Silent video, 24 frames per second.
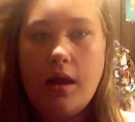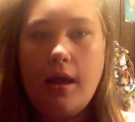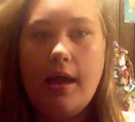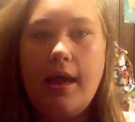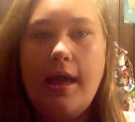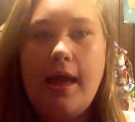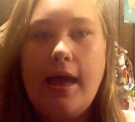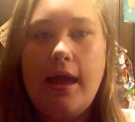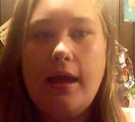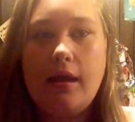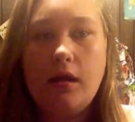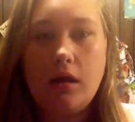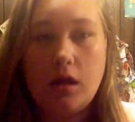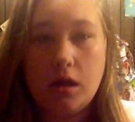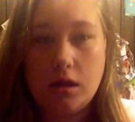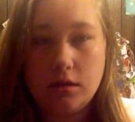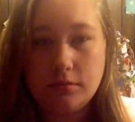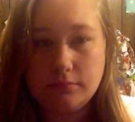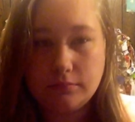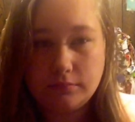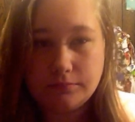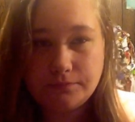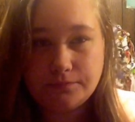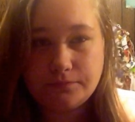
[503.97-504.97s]

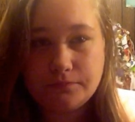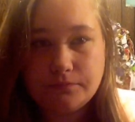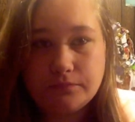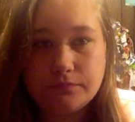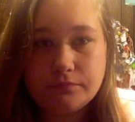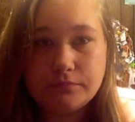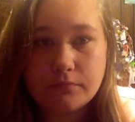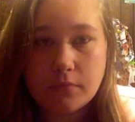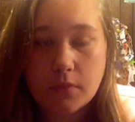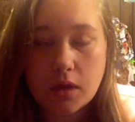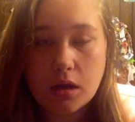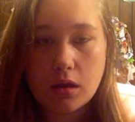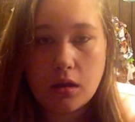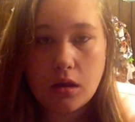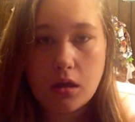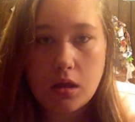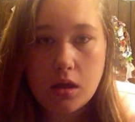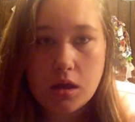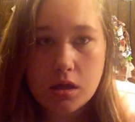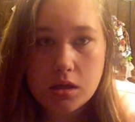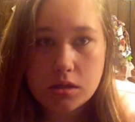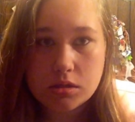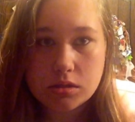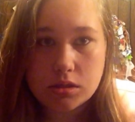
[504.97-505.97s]
And,
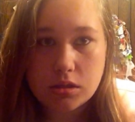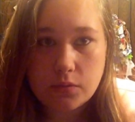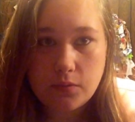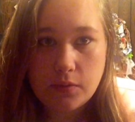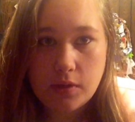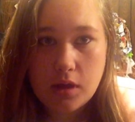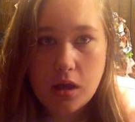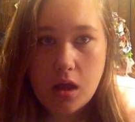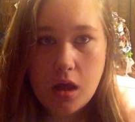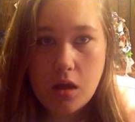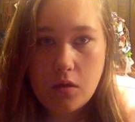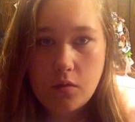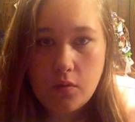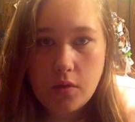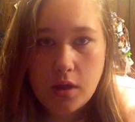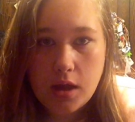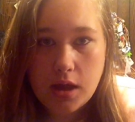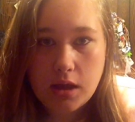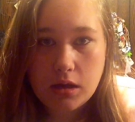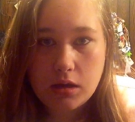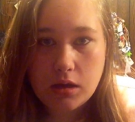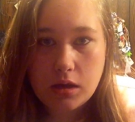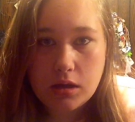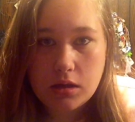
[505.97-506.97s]
so we all
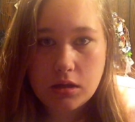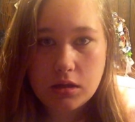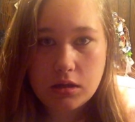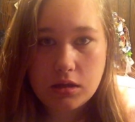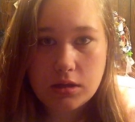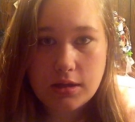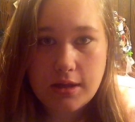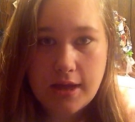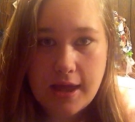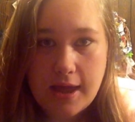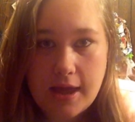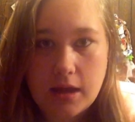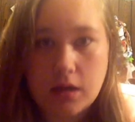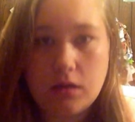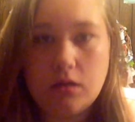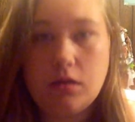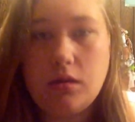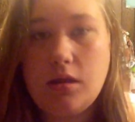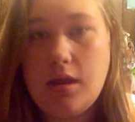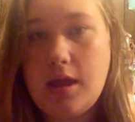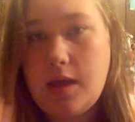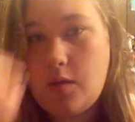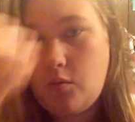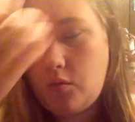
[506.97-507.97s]
went into the tent,
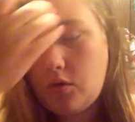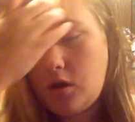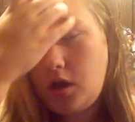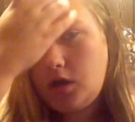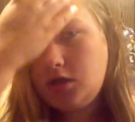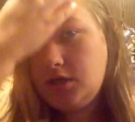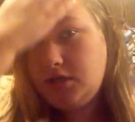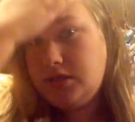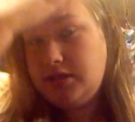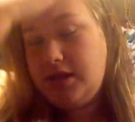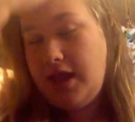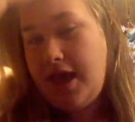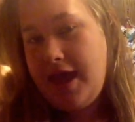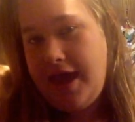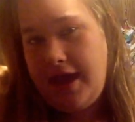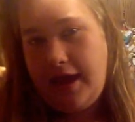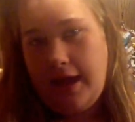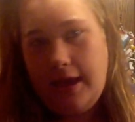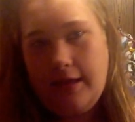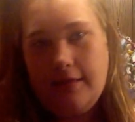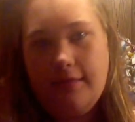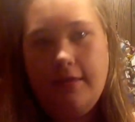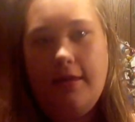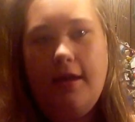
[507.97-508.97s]
and we're all just laying
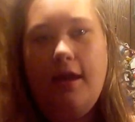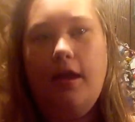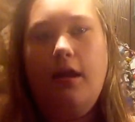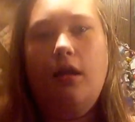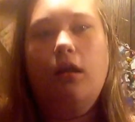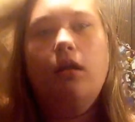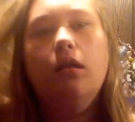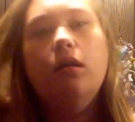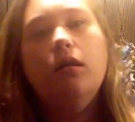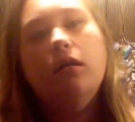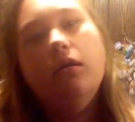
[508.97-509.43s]
in there.